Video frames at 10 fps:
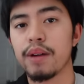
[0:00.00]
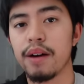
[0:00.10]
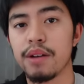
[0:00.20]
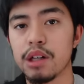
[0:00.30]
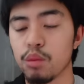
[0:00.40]

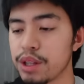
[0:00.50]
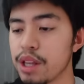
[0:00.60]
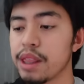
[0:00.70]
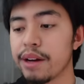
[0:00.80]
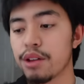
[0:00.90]
routing with
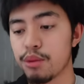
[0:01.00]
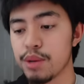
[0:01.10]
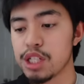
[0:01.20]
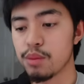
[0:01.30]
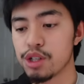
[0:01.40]
a layer
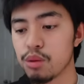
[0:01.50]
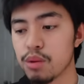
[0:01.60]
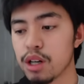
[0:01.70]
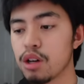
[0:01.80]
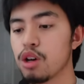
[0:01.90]
three switch to
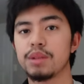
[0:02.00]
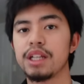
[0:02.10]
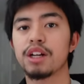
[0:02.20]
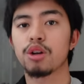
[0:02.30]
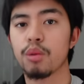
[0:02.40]
work, we
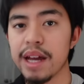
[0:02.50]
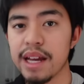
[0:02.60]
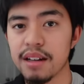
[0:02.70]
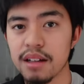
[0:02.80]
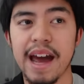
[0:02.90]
need to
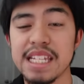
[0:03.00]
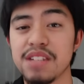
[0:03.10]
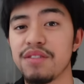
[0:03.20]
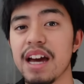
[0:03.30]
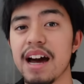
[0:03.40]
create
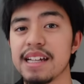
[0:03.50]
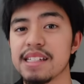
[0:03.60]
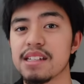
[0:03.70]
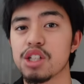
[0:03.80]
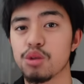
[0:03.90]
S V
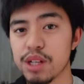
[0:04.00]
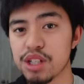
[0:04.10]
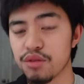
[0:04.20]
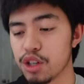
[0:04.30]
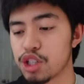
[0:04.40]
Is,
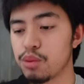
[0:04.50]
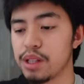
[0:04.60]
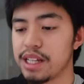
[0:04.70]
switched virtual